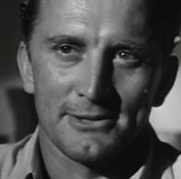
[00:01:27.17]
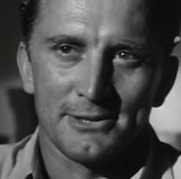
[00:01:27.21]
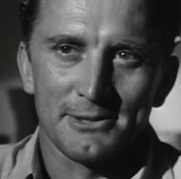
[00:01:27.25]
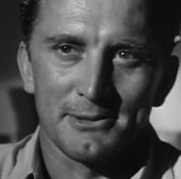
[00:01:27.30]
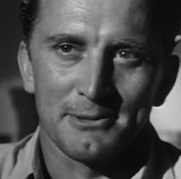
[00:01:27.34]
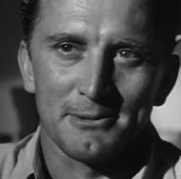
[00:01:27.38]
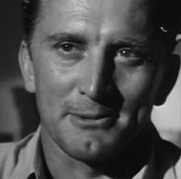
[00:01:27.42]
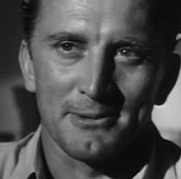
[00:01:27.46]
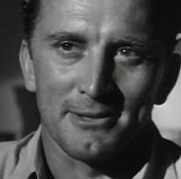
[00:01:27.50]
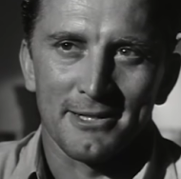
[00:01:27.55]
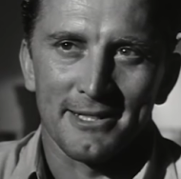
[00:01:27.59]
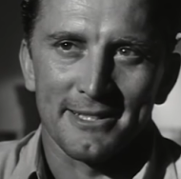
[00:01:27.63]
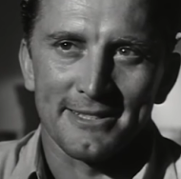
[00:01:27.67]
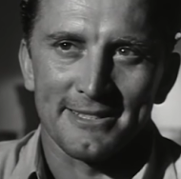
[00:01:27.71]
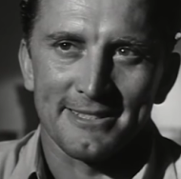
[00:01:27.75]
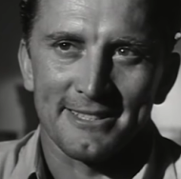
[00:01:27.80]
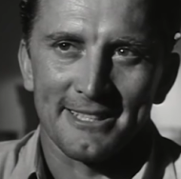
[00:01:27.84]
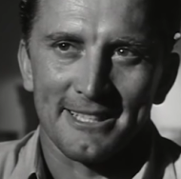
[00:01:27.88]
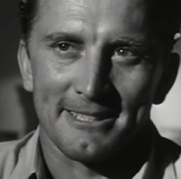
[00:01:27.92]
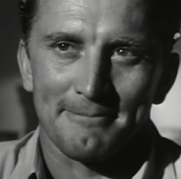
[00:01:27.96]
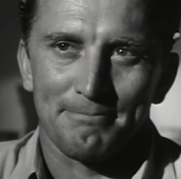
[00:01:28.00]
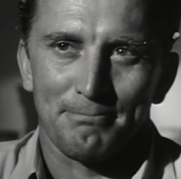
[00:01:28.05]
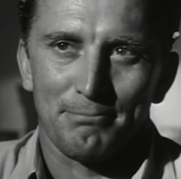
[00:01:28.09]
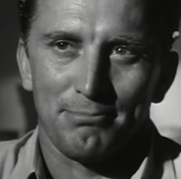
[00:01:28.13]
don't you
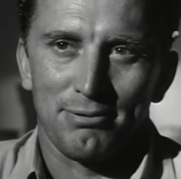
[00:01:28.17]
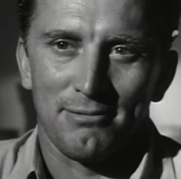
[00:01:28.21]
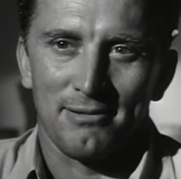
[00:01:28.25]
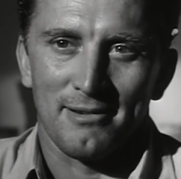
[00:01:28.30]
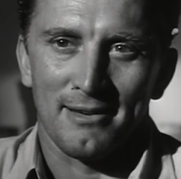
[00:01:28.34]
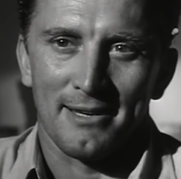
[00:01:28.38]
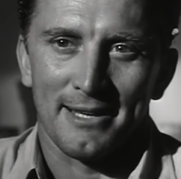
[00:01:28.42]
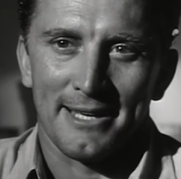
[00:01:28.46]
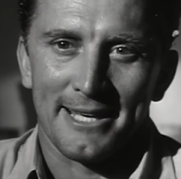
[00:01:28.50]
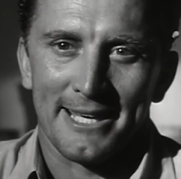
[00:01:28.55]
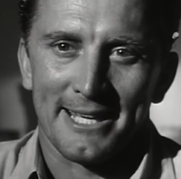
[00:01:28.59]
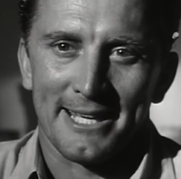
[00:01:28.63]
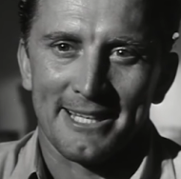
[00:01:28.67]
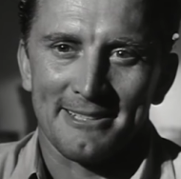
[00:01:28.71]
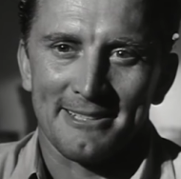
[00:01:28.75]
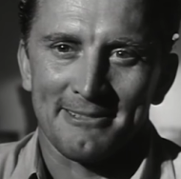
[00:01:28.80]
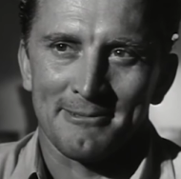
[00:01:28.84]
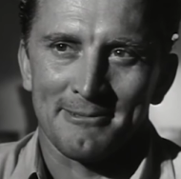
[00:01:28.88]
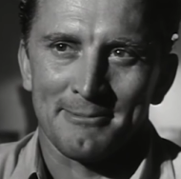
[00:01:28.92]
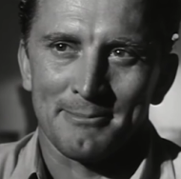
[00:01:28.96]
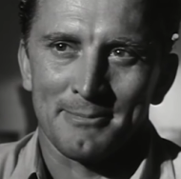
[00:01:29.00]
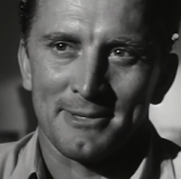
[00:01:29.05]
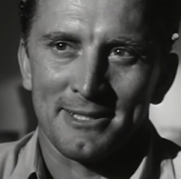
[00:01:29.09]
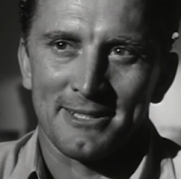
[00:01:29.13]
wash that
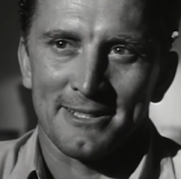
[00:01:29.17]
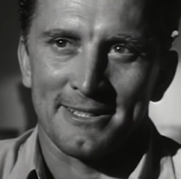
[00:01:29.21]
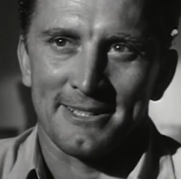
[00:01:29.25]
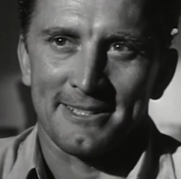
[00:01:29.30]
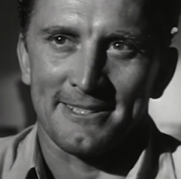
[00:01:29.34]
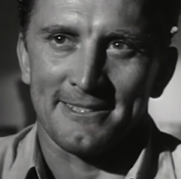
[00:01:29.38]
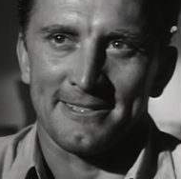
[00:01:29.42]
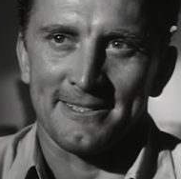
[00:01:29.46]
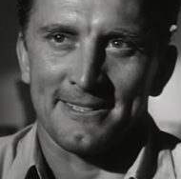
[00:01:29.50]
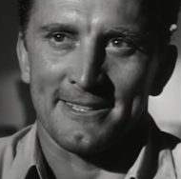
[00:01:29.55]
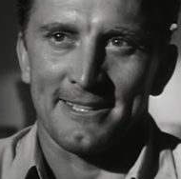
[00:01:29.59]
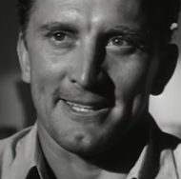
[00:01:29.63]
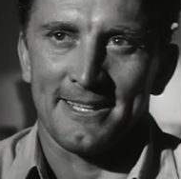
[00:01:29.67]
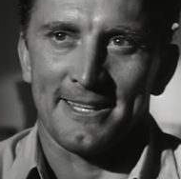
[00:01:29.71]
platinum out of your